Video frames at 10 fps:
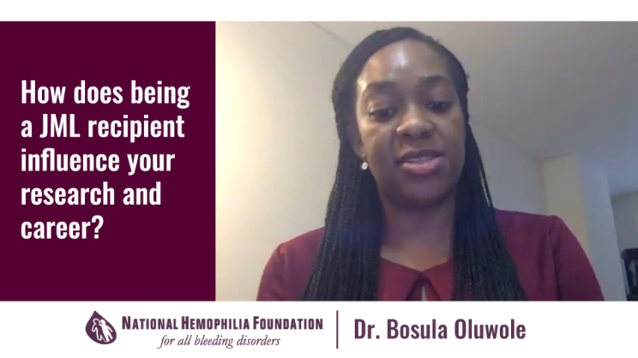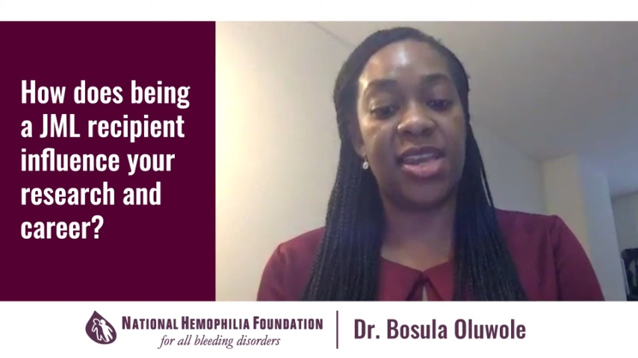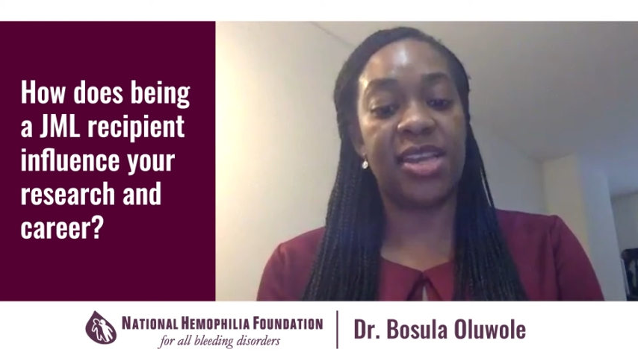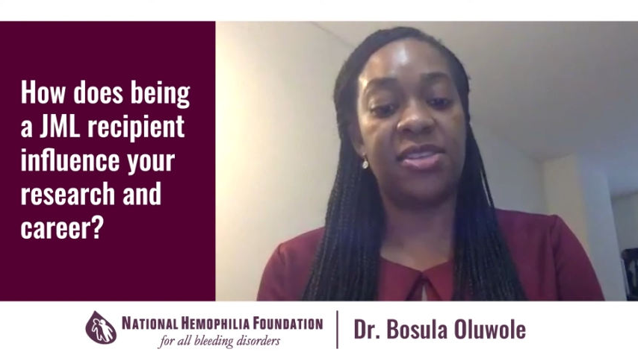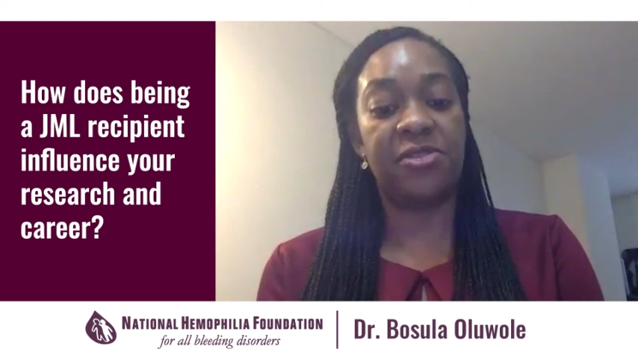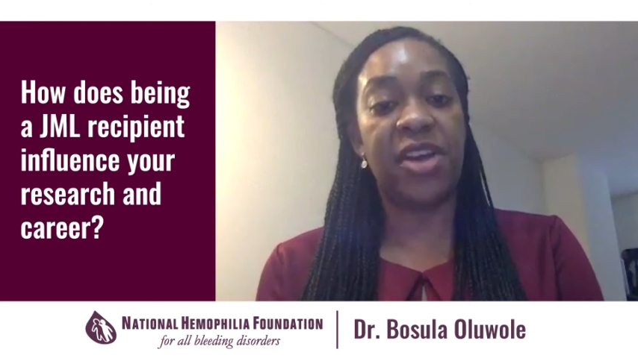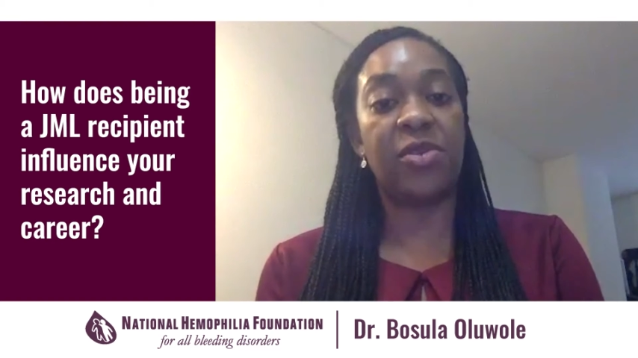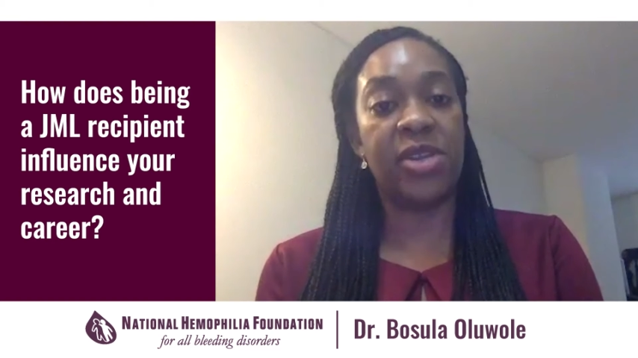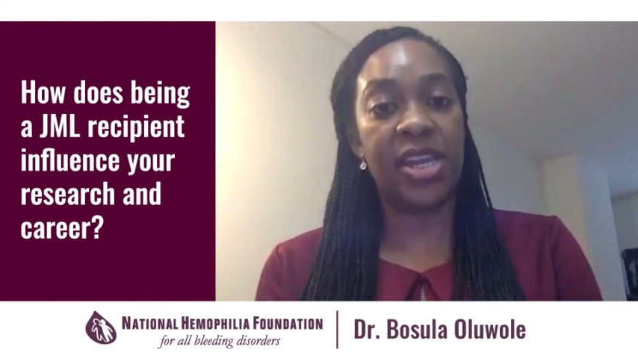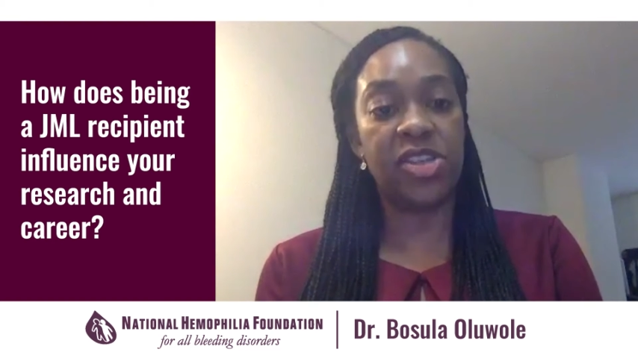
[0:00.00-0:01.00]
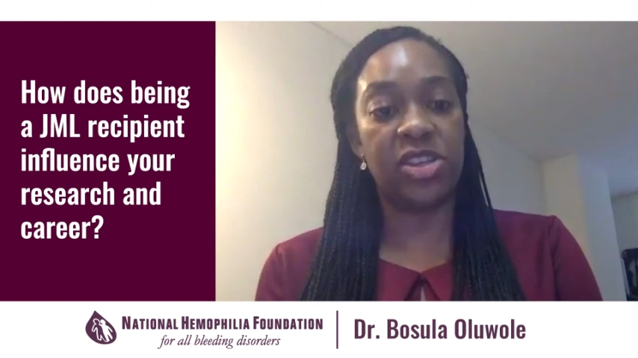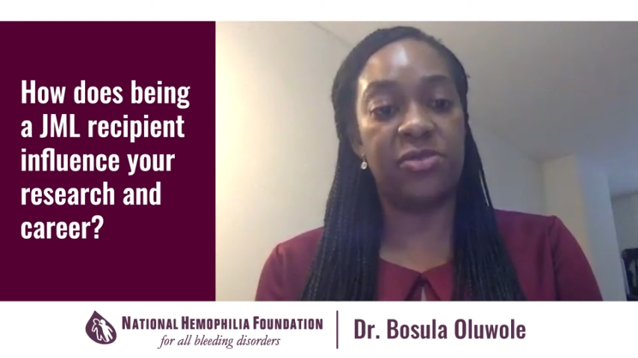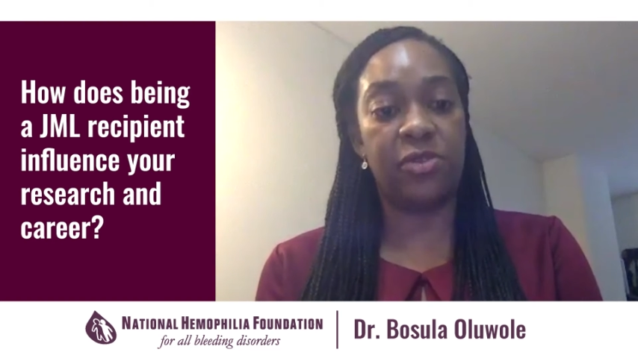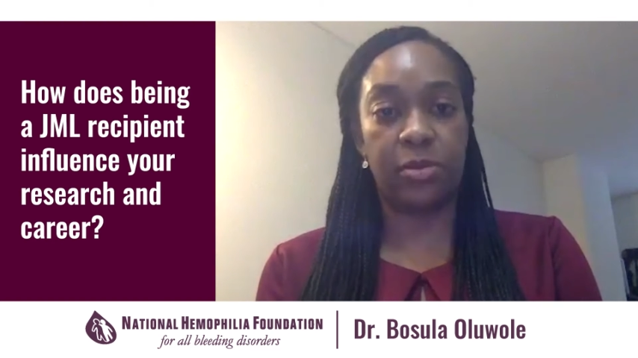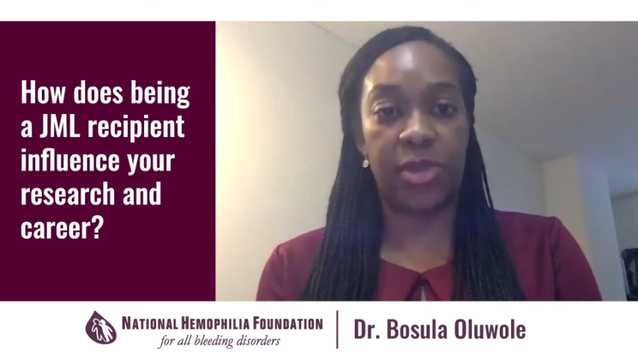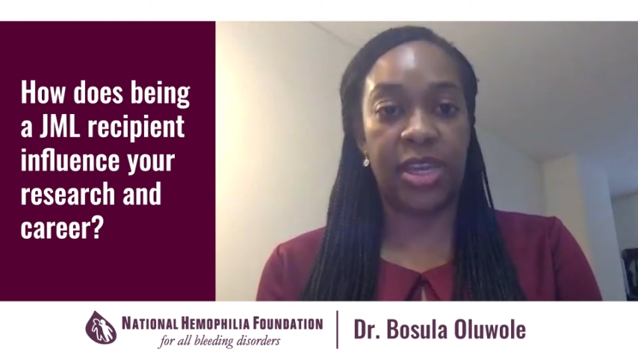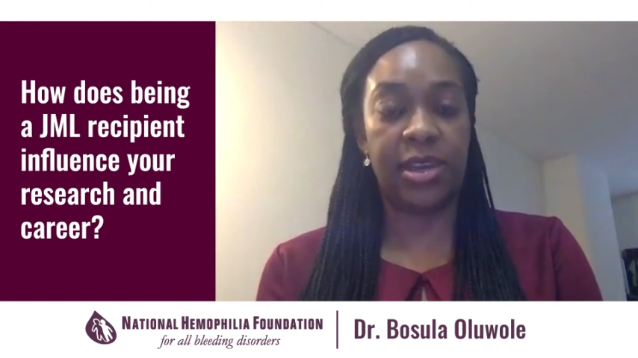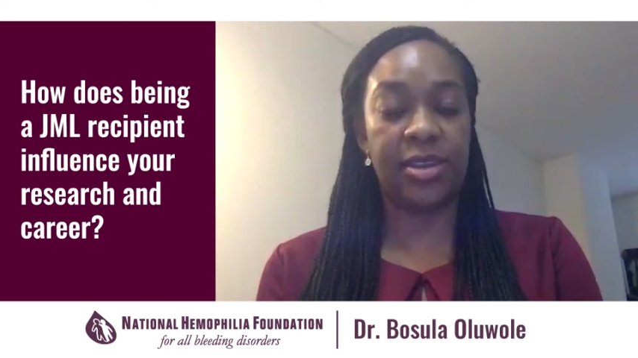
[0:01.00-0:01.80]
sets a foundation for me.